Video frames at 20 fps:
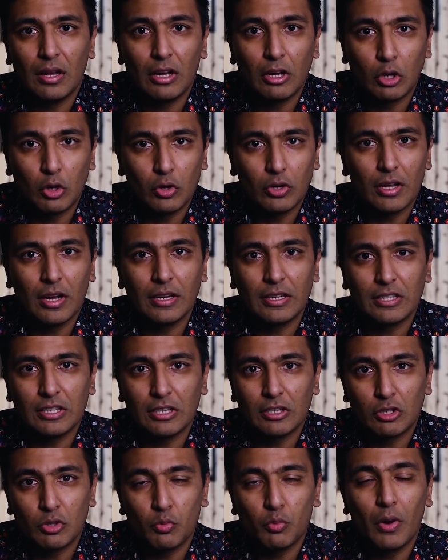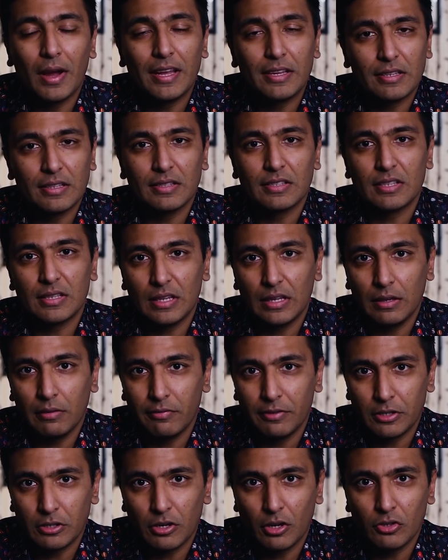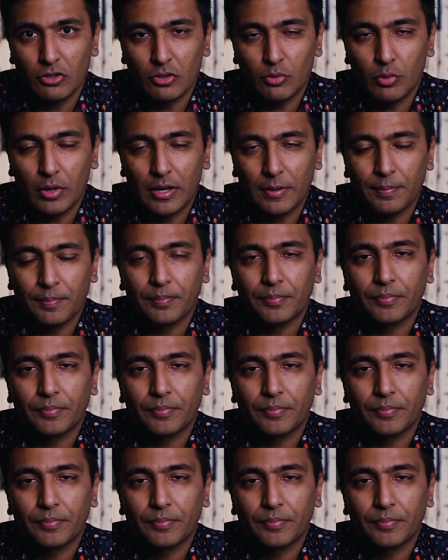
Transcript: a good idea to wait and see if it goes away